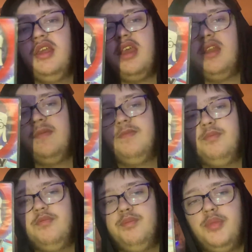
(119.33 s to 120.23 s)
kind of
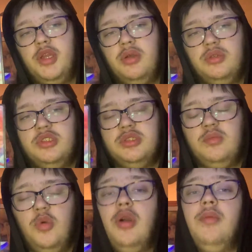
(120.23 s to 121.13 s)
builds
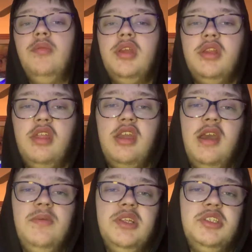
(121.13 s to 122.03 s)
well they
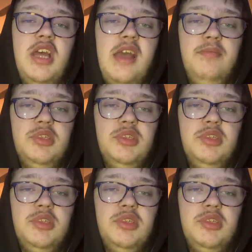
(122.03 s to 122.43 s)
have this time